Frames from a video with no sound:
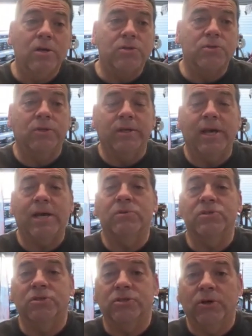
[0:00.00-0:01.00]
So Dad
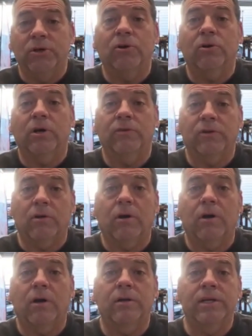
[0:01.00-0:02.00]
was a tuner on the
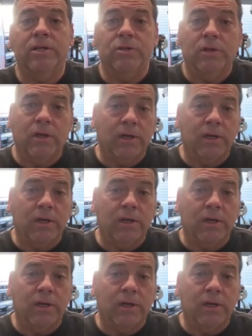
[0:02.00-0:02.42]
car, and